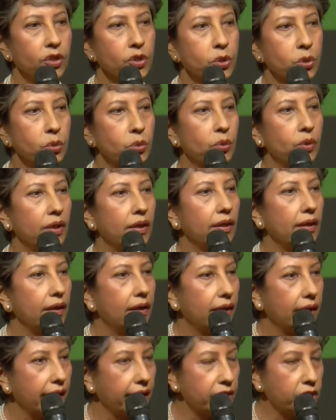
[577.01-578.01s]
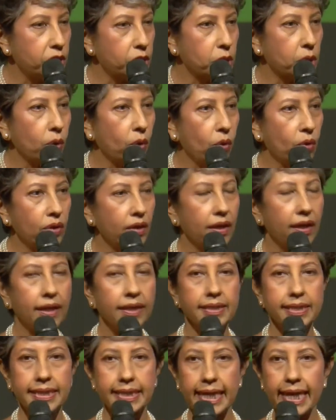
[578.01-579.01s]
to ensure
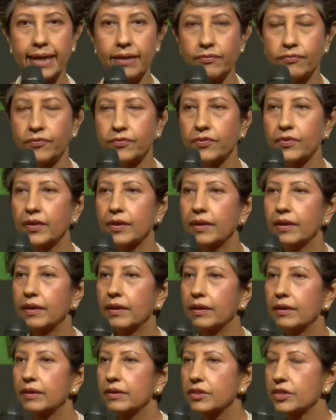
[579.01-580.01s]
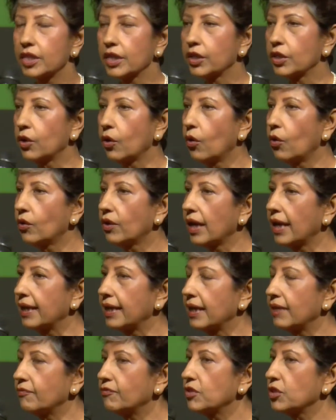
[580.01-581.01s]
a safe, secure
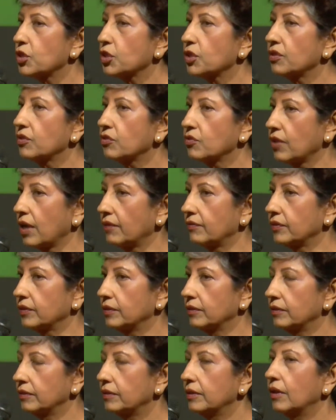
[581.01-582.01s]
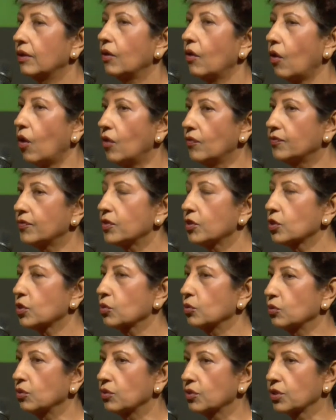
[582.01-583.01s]
and efficient travel of the
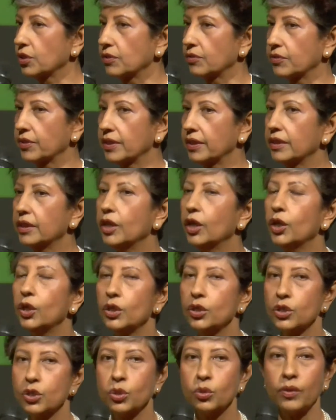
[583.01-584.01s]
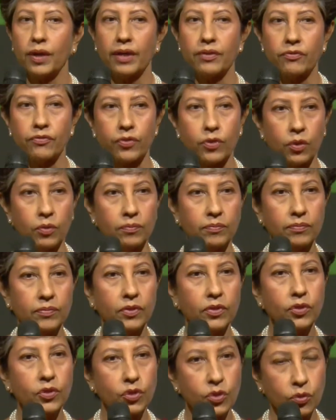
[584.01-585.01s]
school children to and
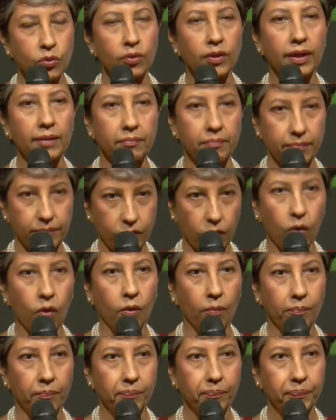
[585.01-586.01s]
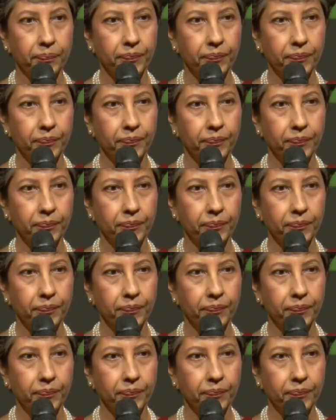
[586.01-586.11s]
from school and home.